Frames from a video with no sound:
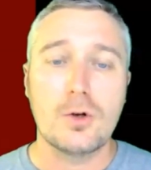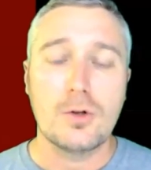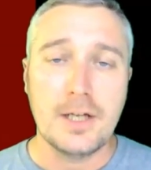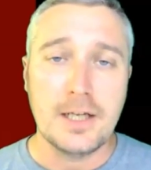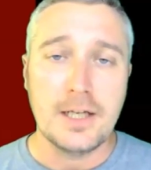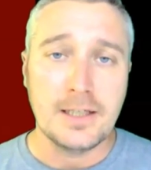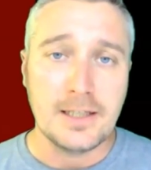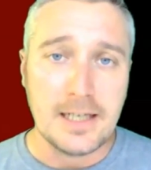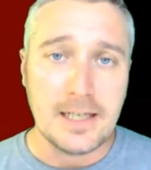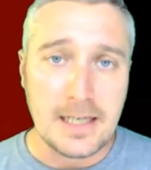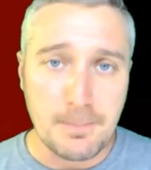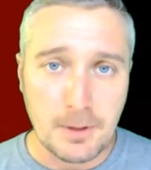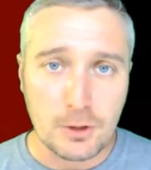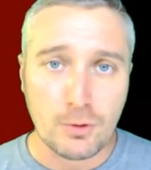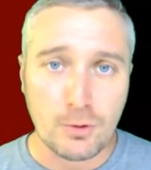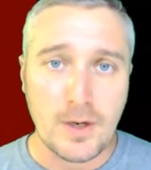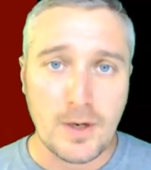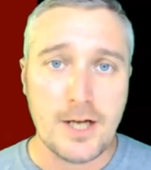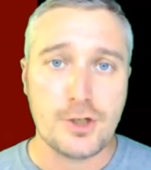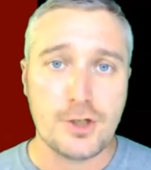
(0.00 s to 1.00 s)
an
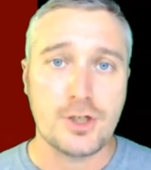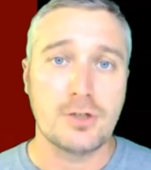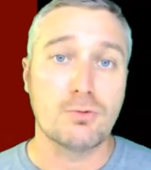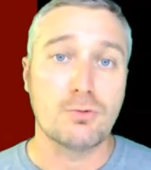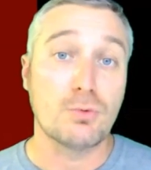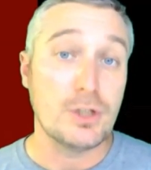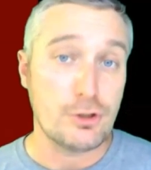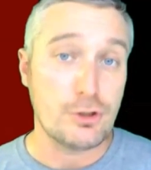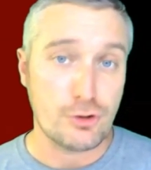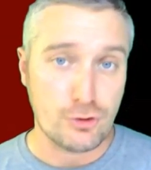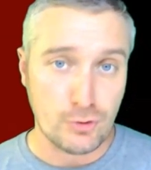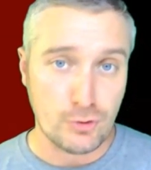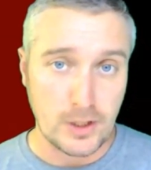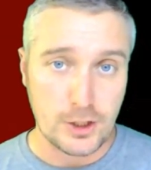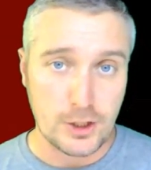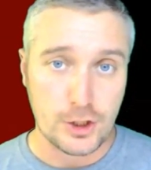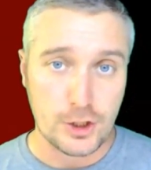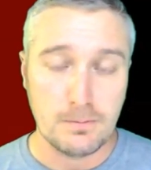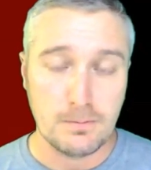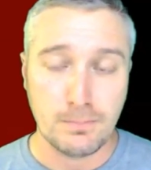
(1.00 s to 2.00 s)
immigration
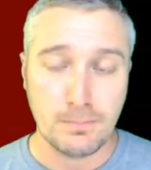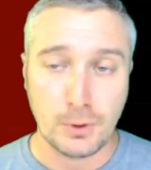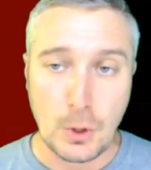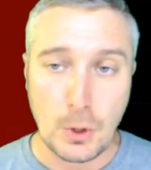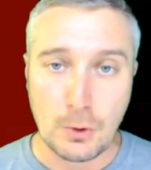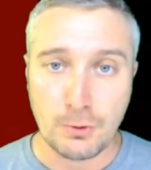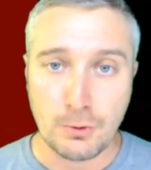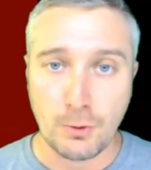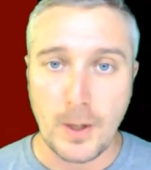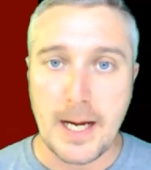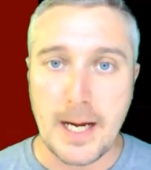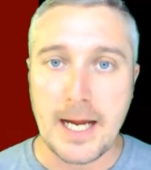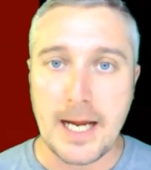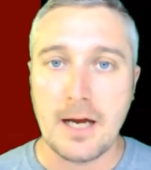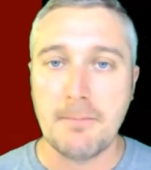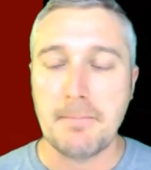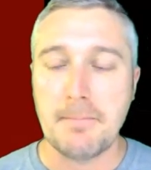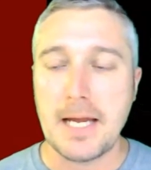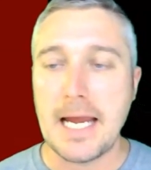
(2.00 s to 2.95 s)
restriction program.